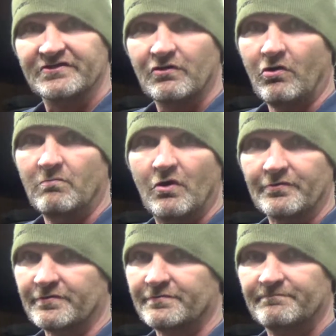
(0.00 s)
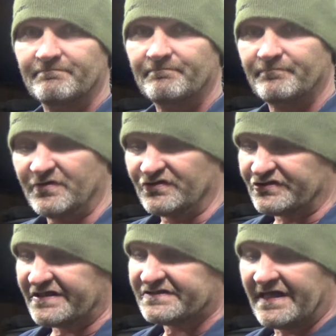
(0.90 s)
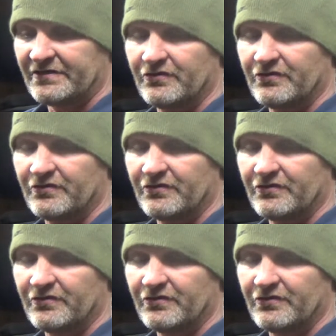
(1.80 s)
out the whole motor because that's not